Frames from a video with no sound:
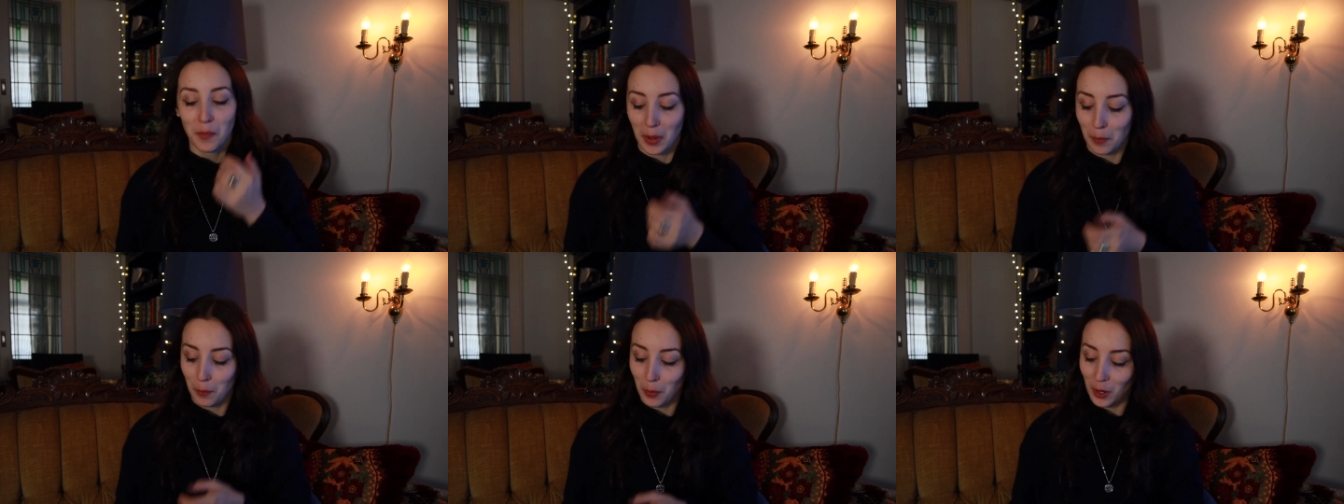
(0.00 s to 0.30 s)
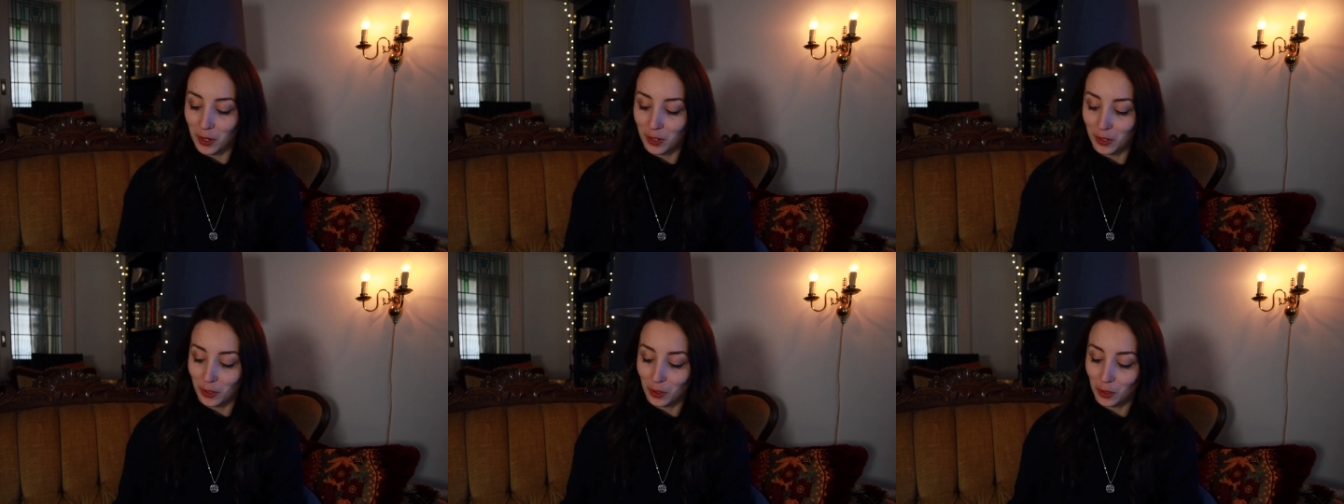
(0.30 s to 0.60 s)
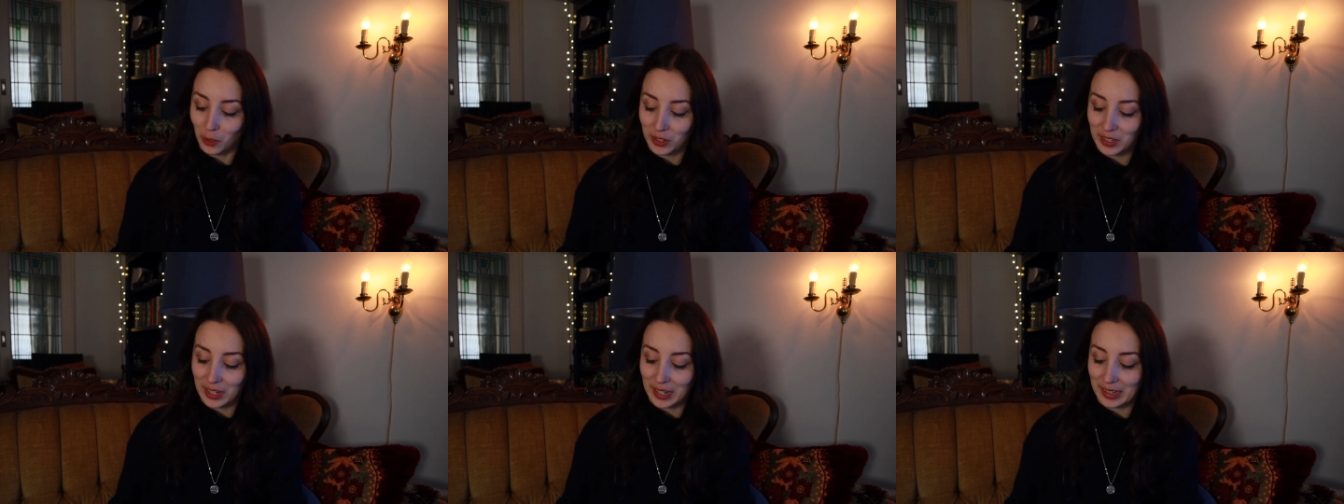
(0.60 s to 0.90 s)
my partner
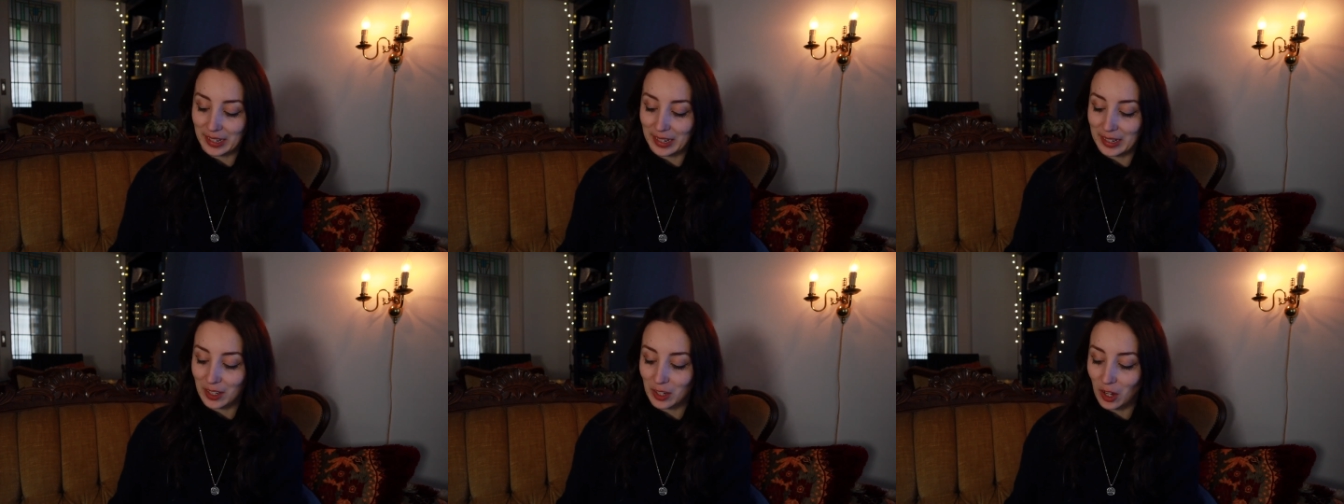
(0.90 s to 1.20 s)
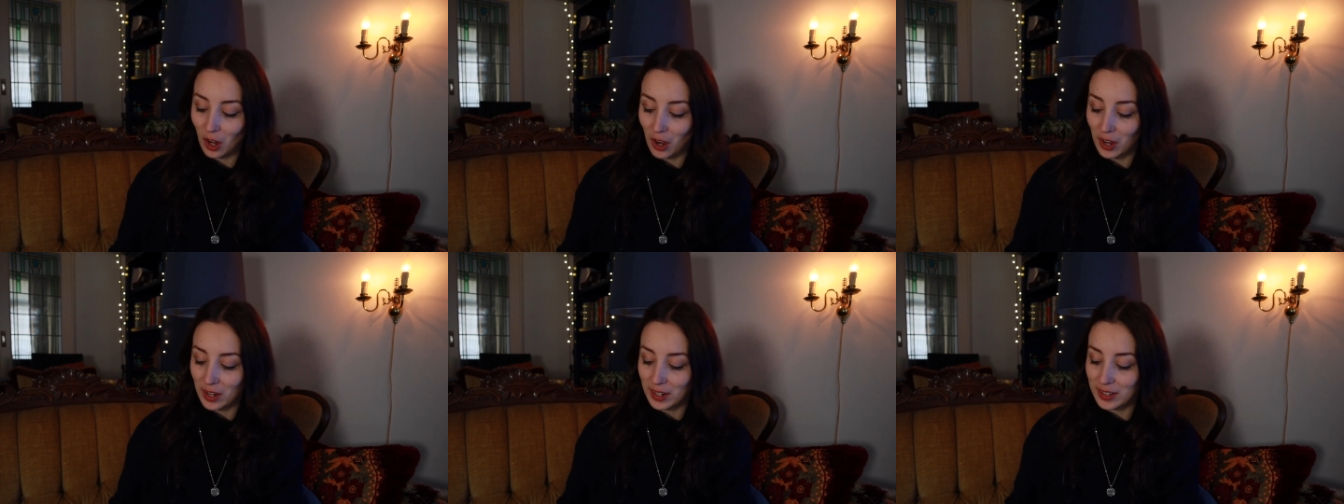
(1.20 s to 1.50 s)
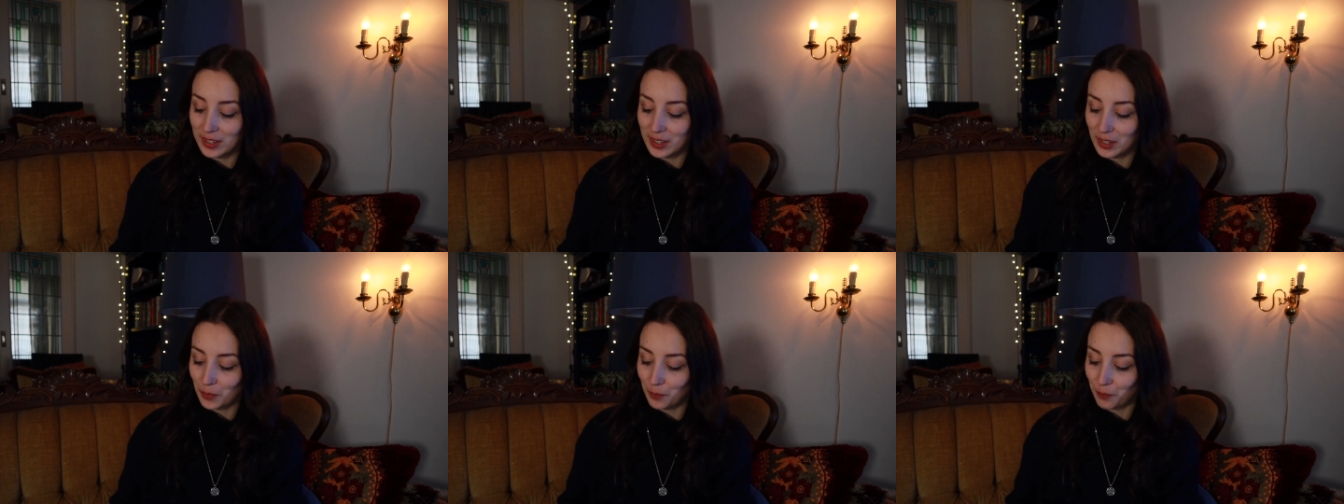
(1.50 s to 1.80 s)
looked at these
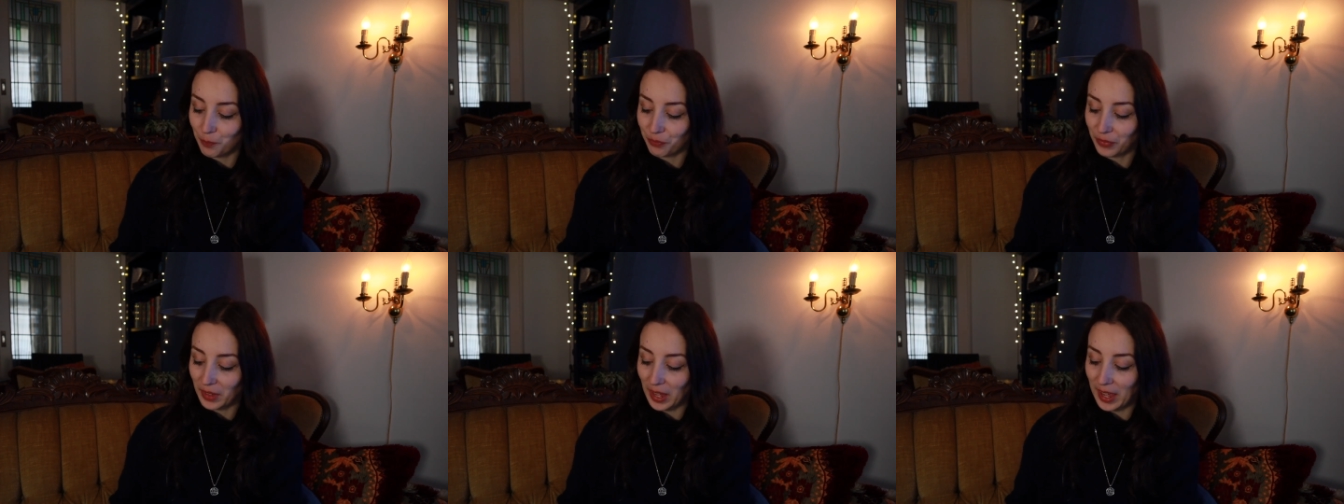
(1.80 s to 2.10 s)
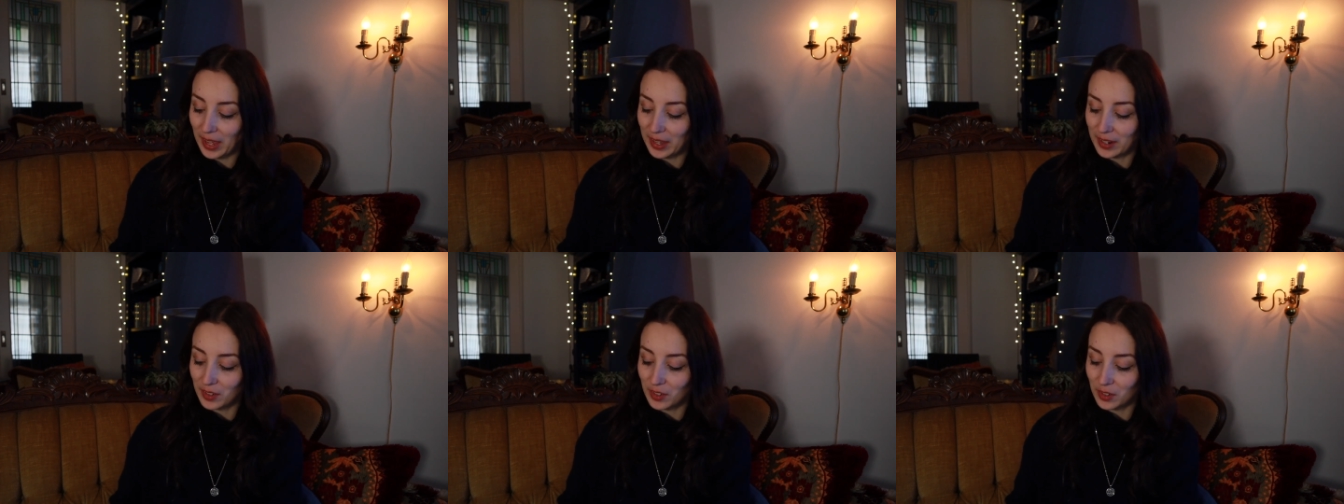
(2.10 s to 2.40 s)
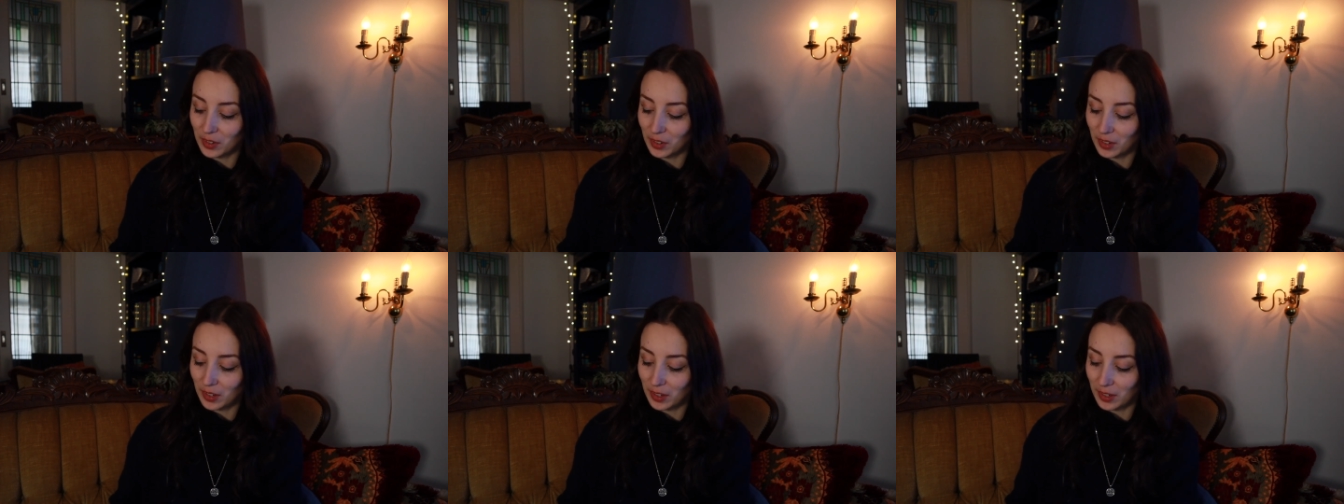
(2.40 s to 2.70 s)
cards and,